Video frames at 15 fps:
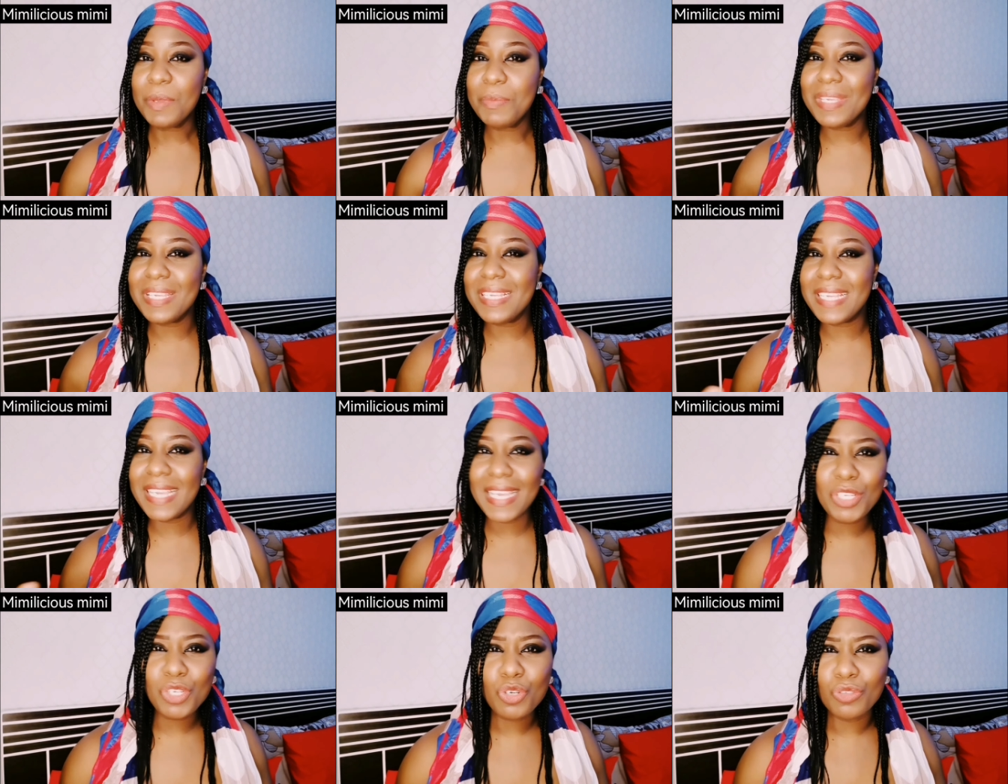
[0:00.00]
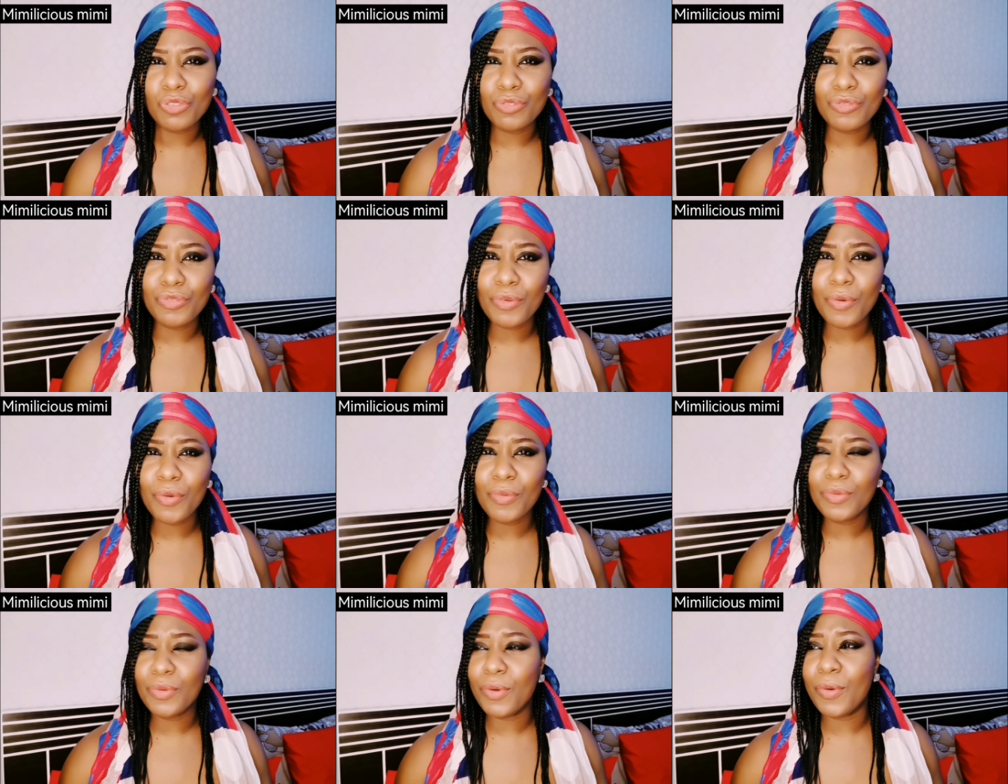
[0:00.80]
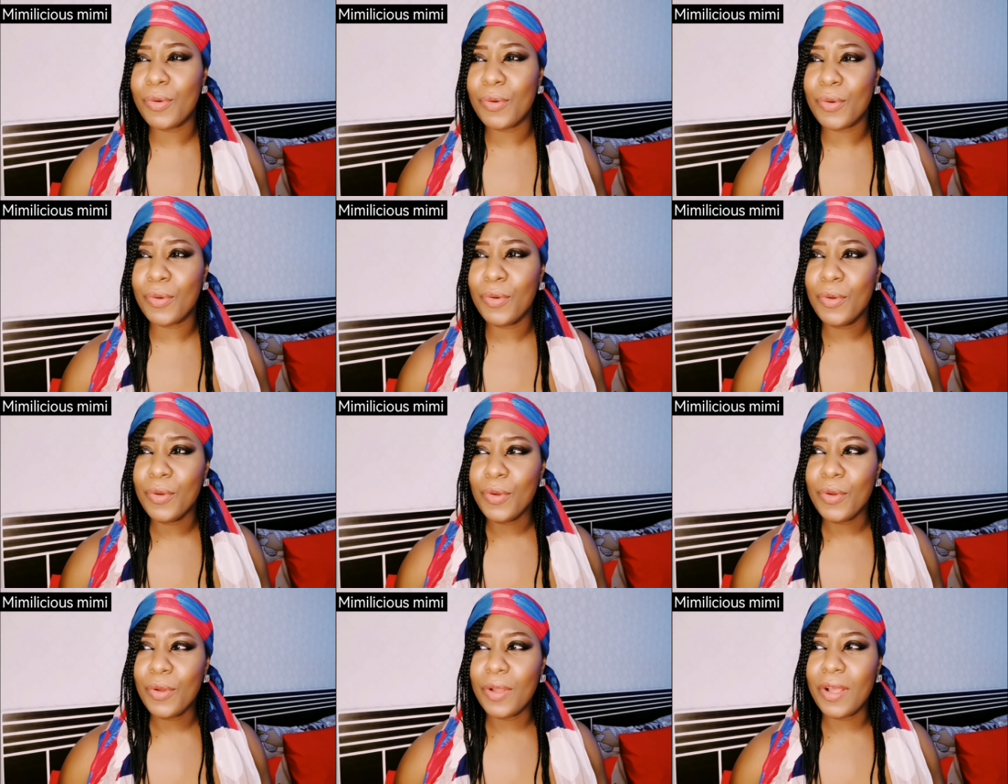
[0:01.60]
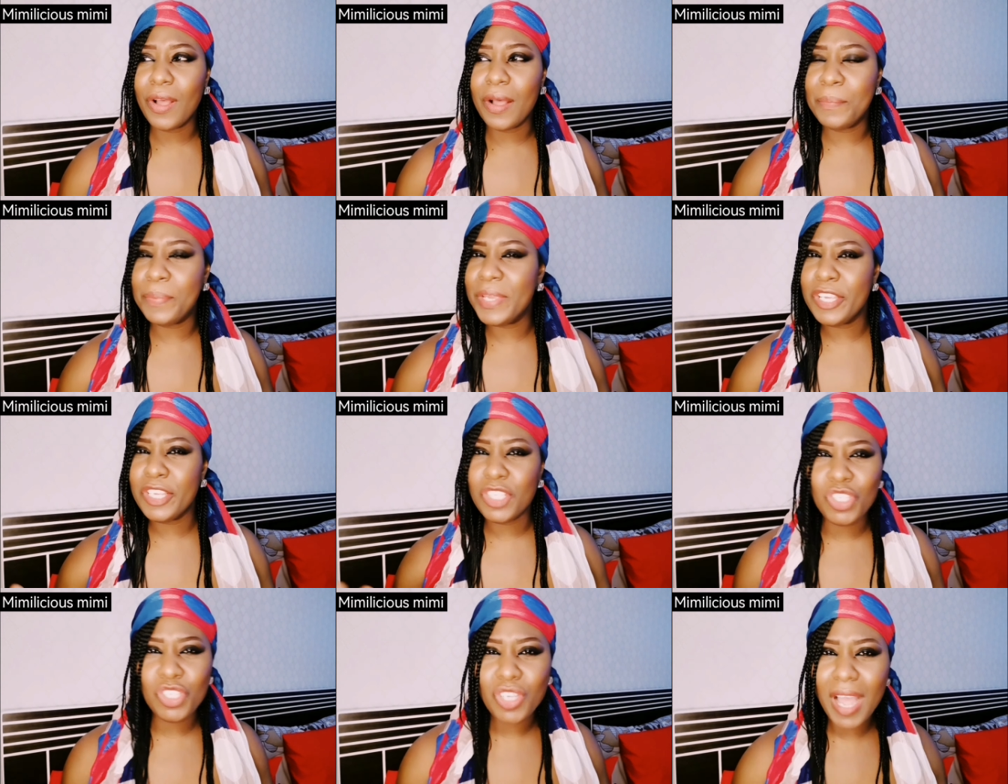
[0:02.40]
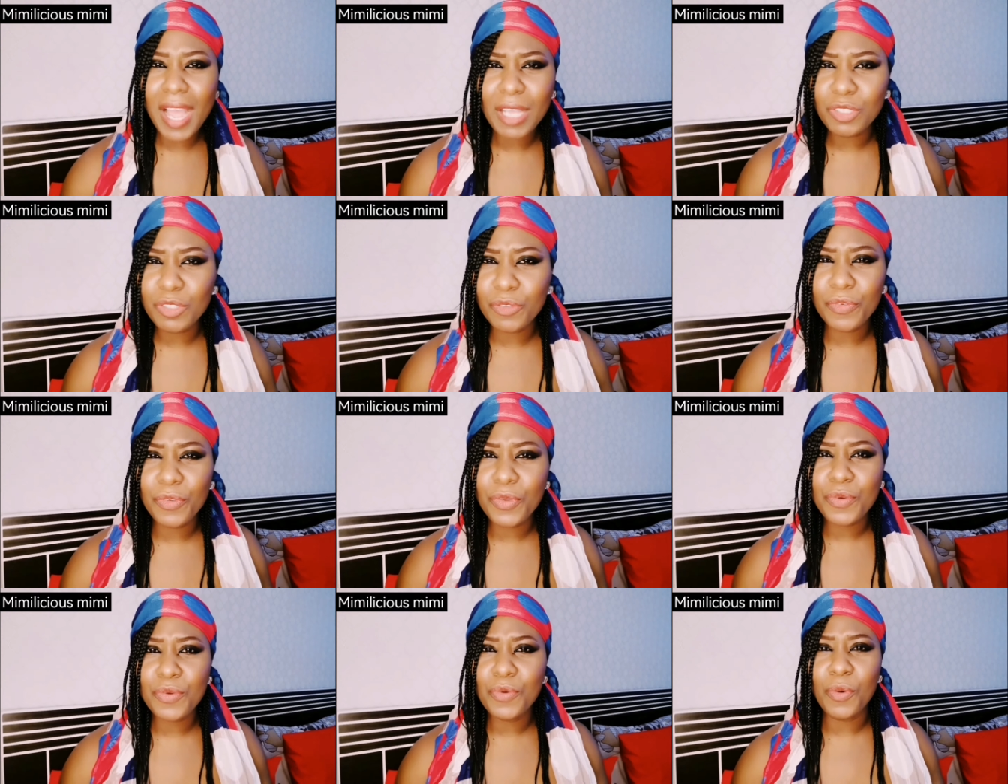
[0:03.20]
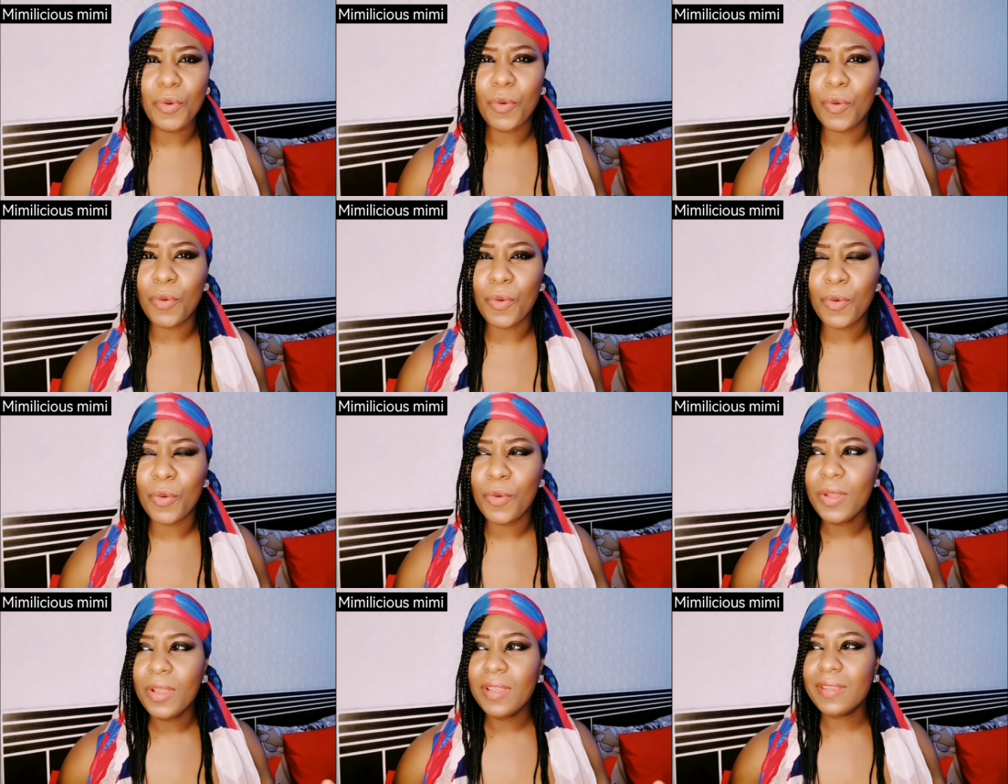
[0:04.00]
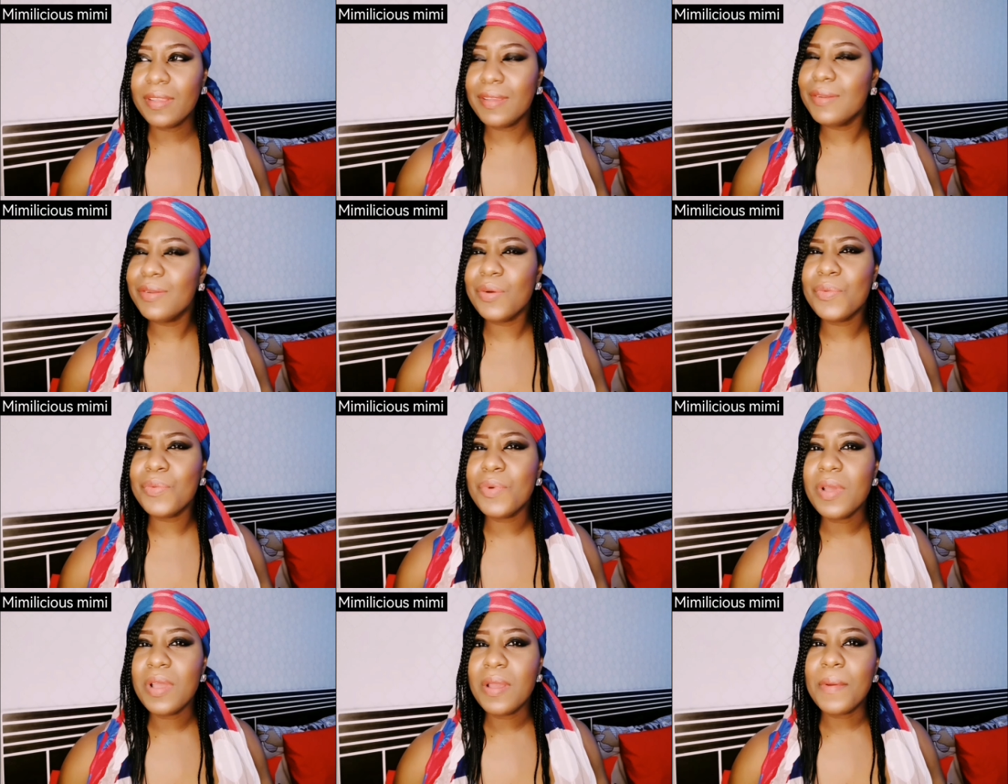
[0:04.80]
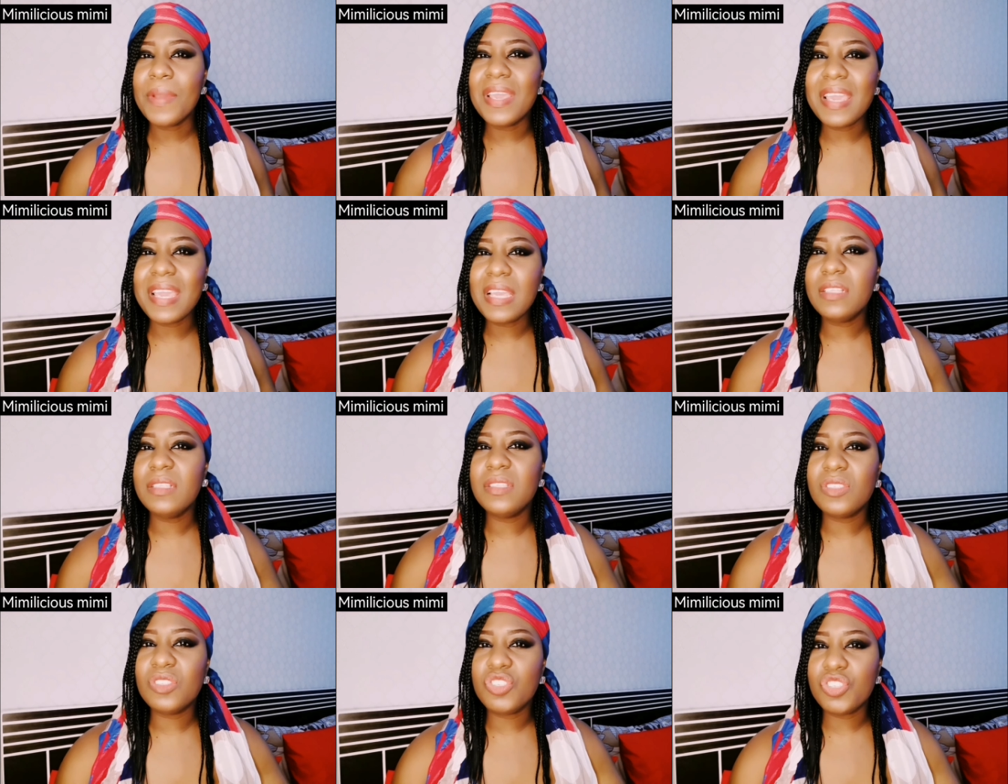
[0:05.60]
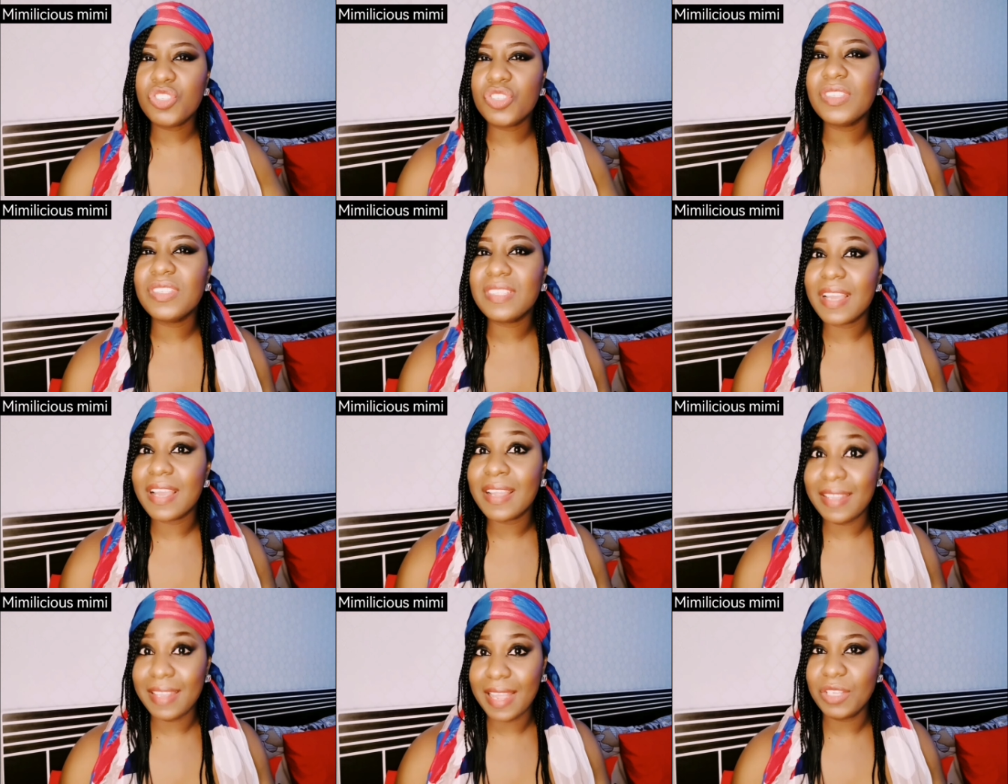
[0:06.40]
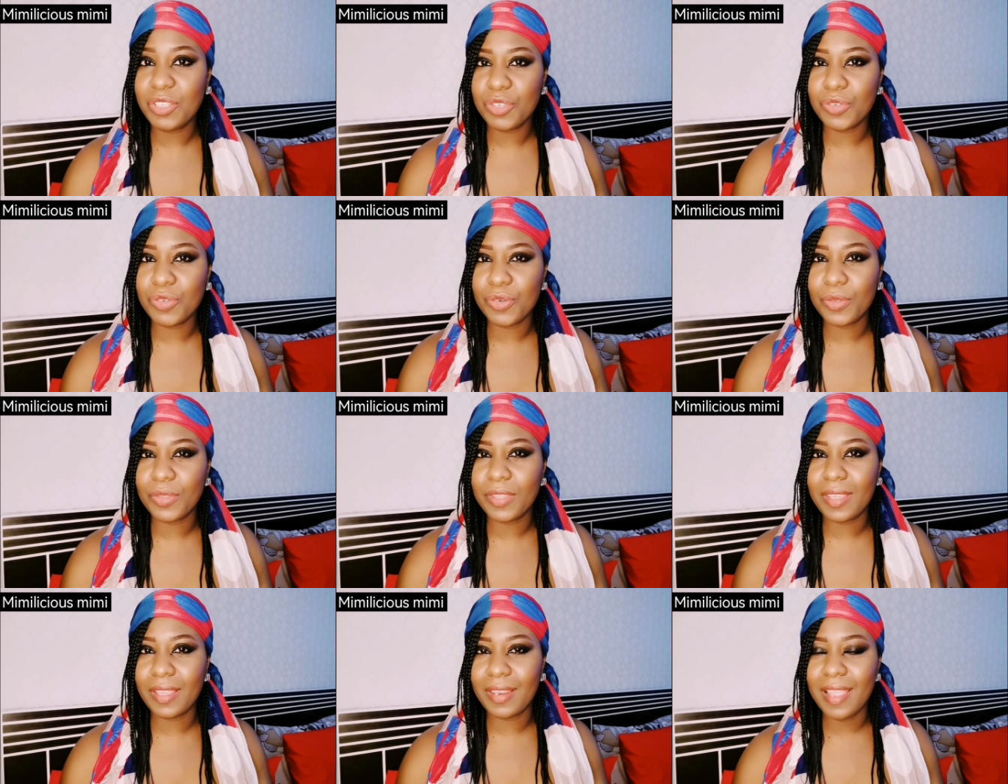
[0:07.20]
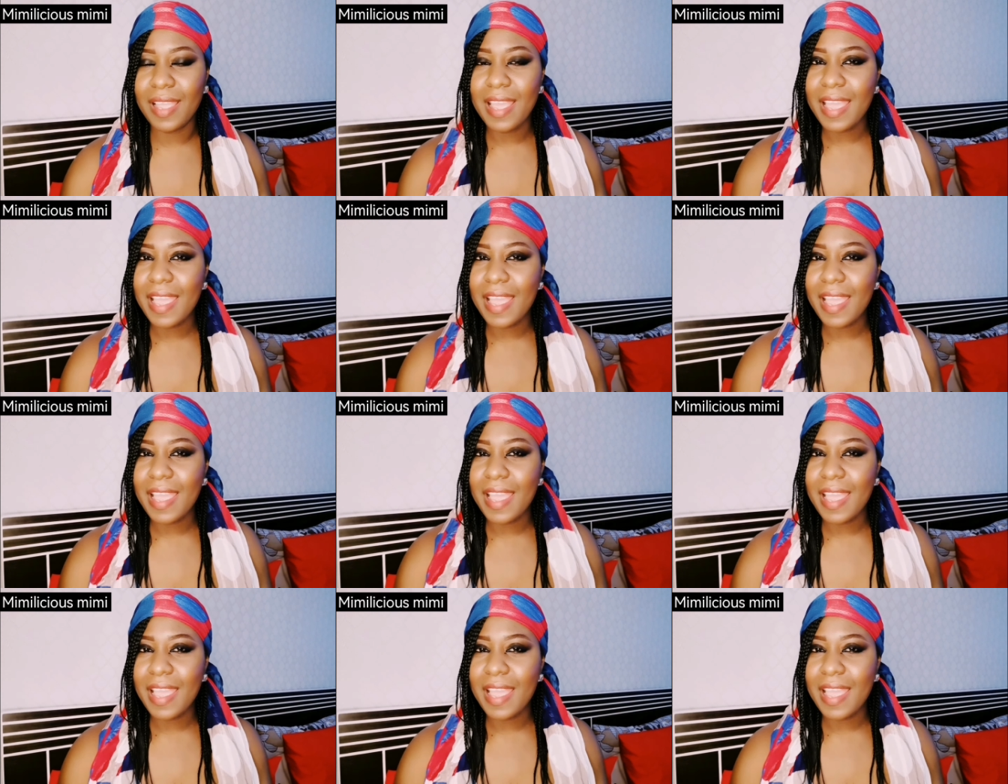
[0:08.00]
maybe gain control or be in charge of you or it's just a natural thing,